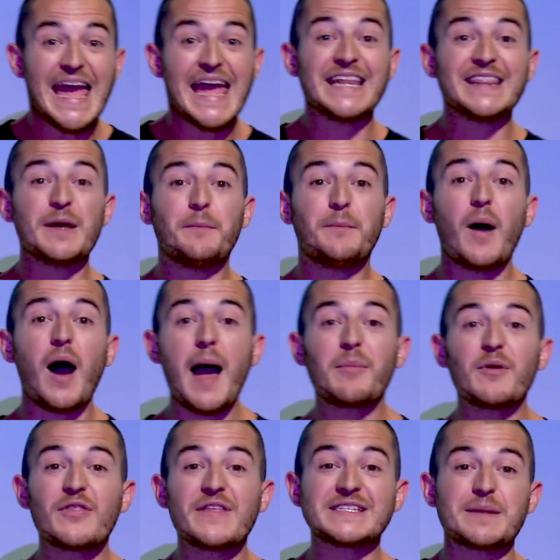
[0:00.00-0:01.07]
In the
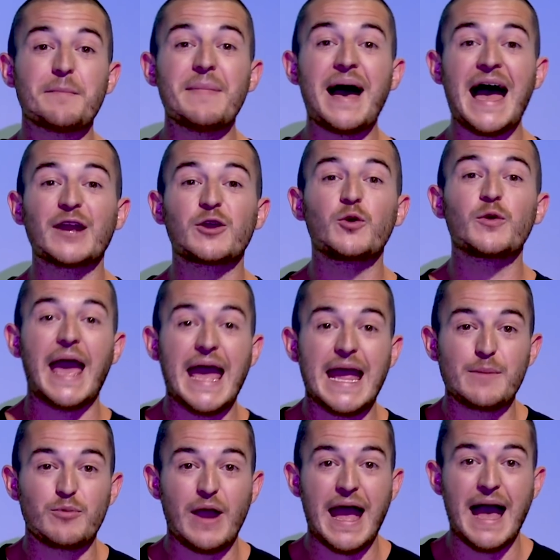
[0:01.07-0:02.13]
Bible, there's a man called
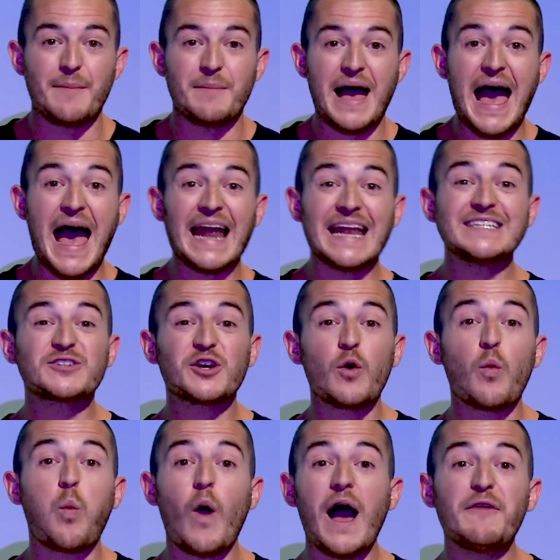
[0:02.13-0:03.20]
Abraham, and he's got a
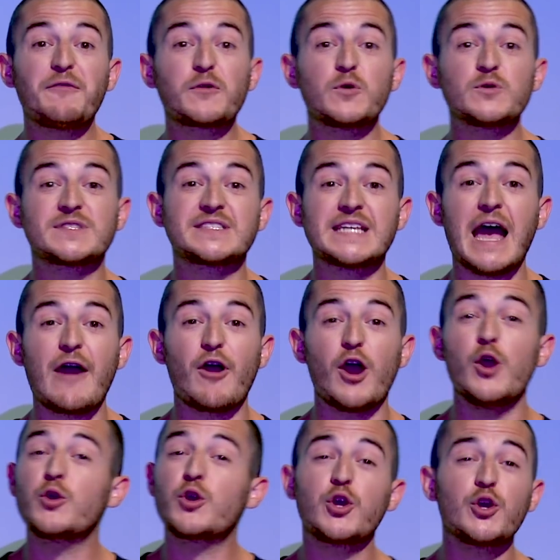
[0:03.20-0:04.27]
wife called Sarah
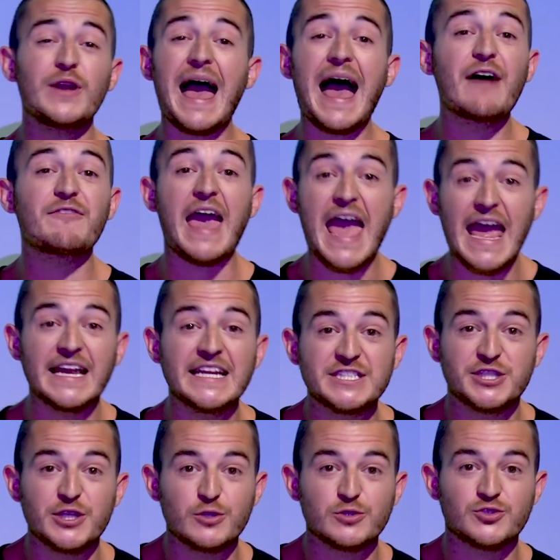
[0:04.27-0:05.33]
who couldn't have any
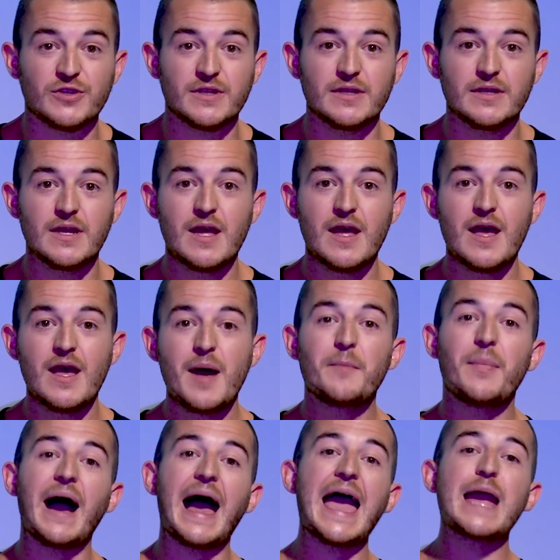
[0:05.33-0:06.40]
children.
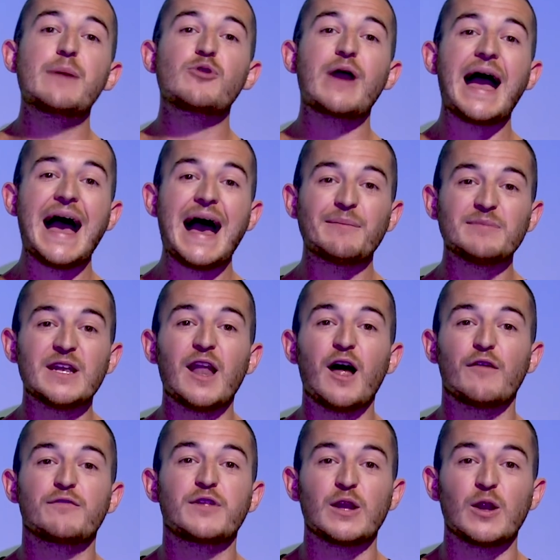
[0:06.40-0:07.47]
But Abraham
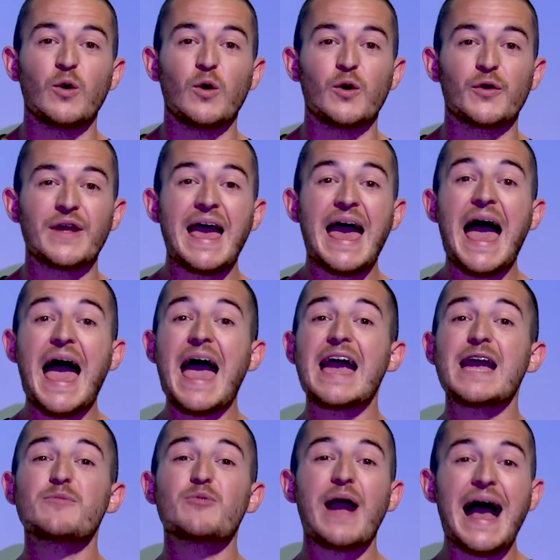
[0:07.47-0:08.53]
loved the Lord.
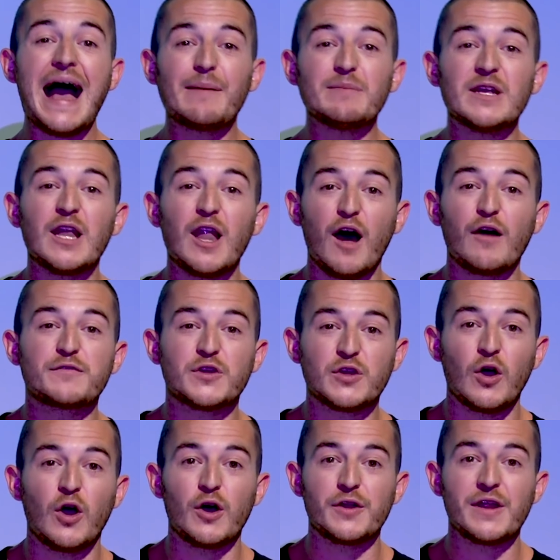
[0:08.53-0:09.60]
Abraham loved
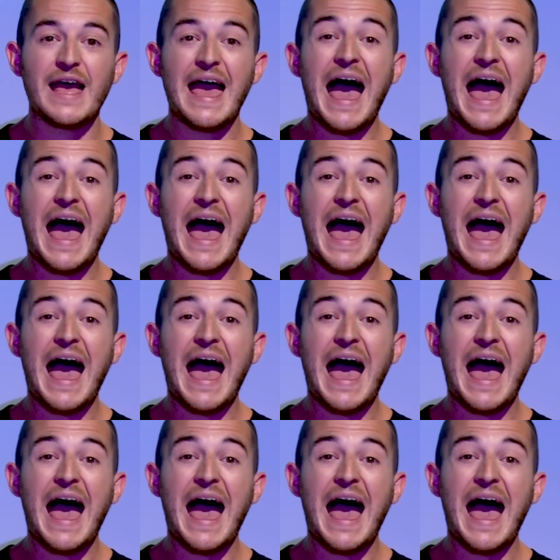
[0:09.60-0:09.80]
God.